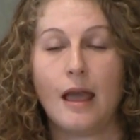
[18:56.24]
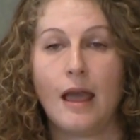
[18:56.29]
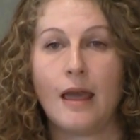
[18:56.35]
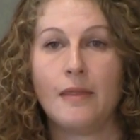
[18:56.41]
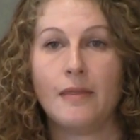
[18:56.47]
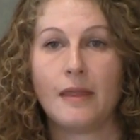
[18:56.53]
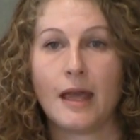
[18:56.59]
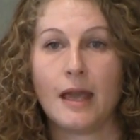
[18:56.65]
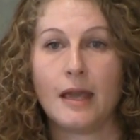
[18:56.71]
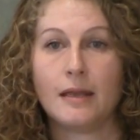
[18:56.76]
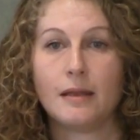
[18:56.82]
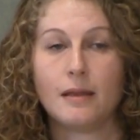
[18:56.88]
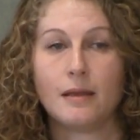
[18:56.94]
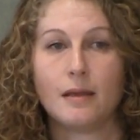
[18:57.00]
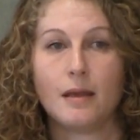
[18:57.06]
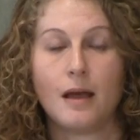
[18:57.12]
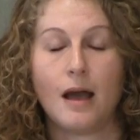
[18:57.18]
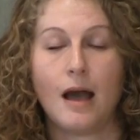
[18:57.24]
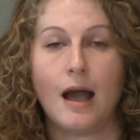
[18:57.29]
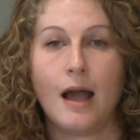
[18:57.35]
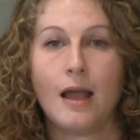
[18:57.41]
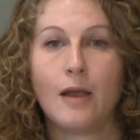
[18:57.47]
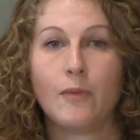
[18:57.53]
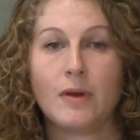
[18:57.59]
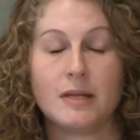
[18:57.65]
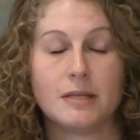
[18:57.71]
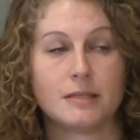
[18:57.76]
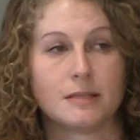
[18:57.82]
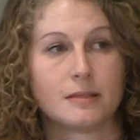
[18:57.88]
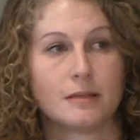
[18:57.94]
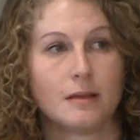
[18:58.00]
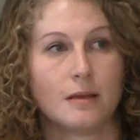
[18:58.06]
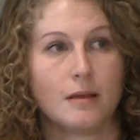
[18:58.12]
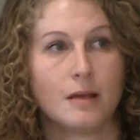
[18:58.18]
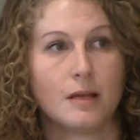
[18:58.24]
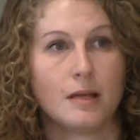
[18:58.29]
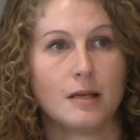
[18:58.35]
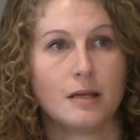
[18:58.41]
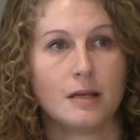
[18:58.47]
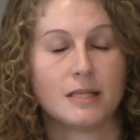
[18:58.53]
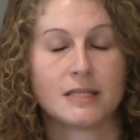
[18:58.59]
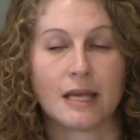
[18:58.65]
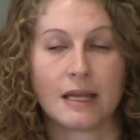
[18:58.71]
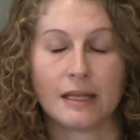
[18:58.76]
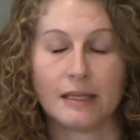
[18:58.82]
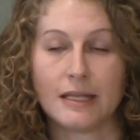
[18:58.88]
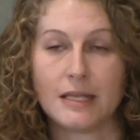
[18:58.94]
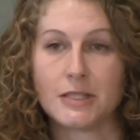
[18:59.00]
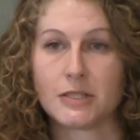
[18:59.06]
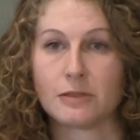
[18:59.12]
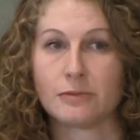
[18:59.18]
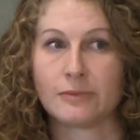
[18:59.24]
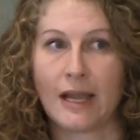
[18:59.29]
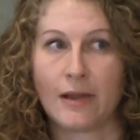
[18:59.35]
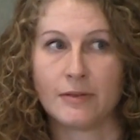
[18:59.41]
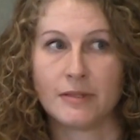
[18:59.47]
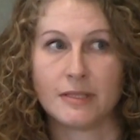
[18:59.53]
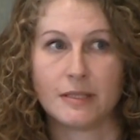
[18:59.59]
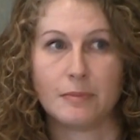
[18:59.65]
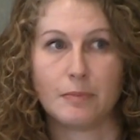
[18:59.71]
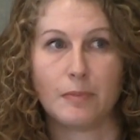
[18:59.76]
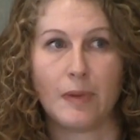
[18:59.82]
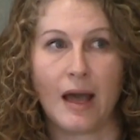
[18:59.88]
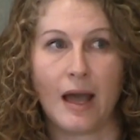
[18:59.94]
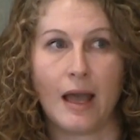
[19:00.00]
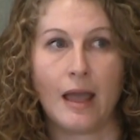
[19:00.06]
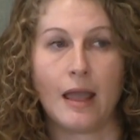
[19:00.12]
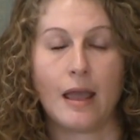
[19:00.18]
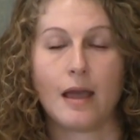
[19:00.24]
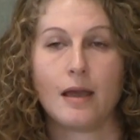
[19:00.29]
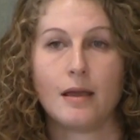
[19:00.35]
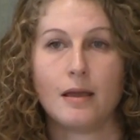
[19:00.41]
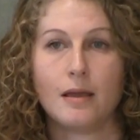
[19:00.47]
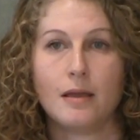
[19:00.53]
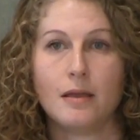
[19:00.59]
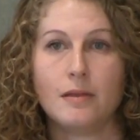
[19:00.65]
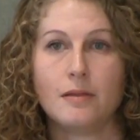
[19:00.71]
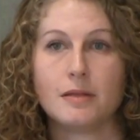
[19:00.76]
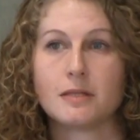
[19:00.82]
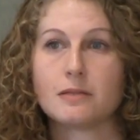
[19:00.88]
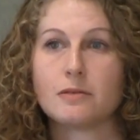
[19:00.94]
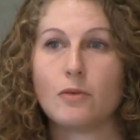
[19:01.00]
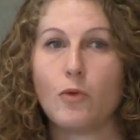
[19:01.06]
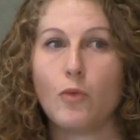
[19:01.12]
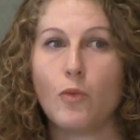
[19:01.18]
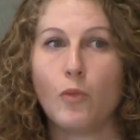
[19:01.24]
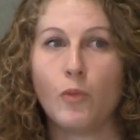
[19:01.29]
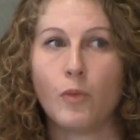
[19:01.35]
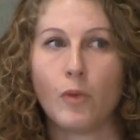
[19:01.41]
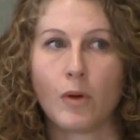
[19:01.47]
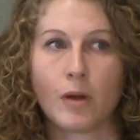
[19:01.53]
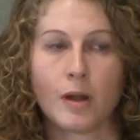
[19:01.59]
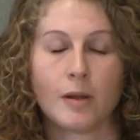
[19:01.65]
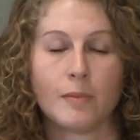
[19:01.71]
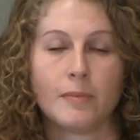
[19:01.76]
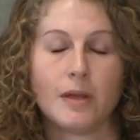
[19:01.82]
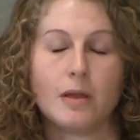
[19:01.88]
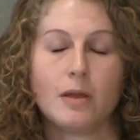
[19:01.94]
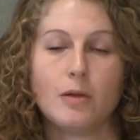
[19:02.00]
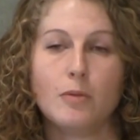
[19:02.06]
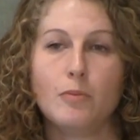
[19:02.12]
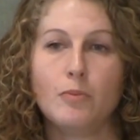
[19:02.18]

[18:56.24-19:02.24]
and then I was suddenly surrounded by this warm,